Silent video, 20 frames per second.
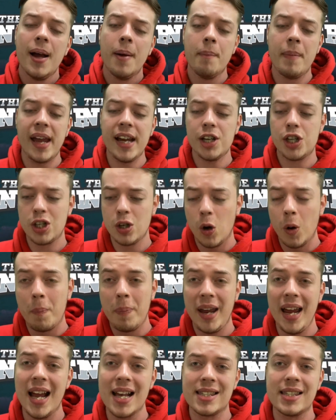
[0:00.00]
make sure
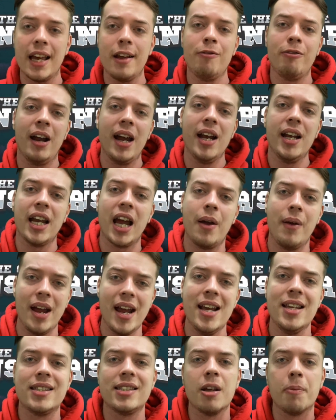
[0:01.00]
PSN Radio
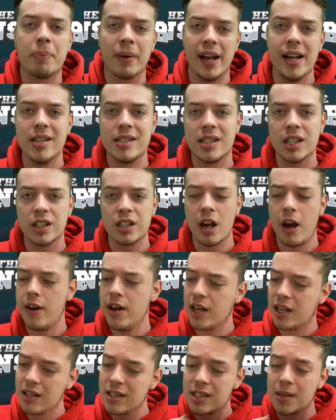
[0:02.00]
is the place to go. You
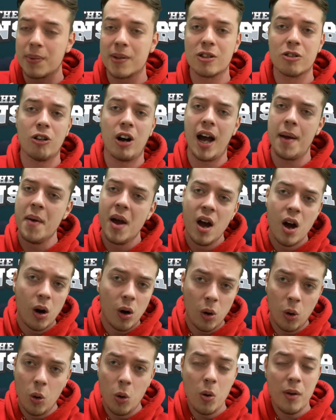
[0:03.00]
can subscribe.
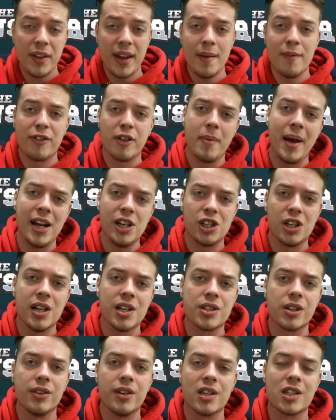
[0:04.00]
All the information is
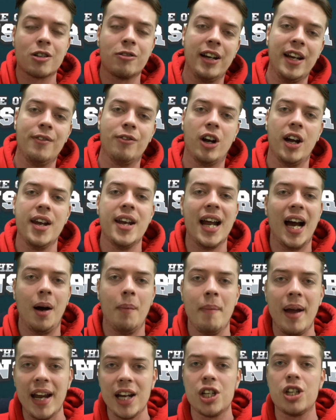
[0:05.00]
on the screen right now.
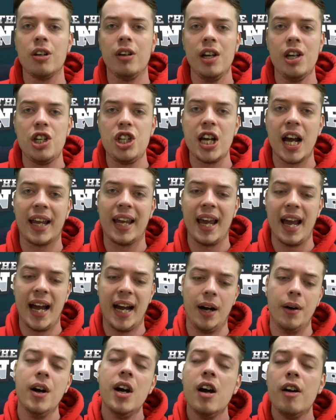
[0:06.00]
Make sure you check it
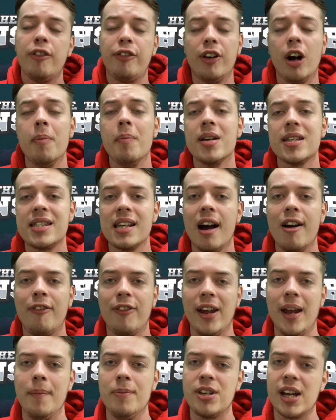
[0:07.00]
out. From myself,
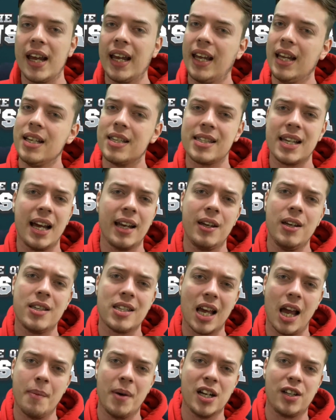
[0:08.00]
Liam Jenkins, thank you
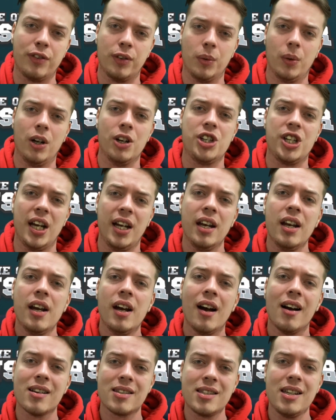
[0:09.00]
so much for watching.
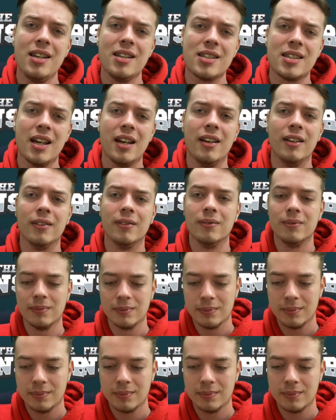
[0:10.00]
I'll see you soon.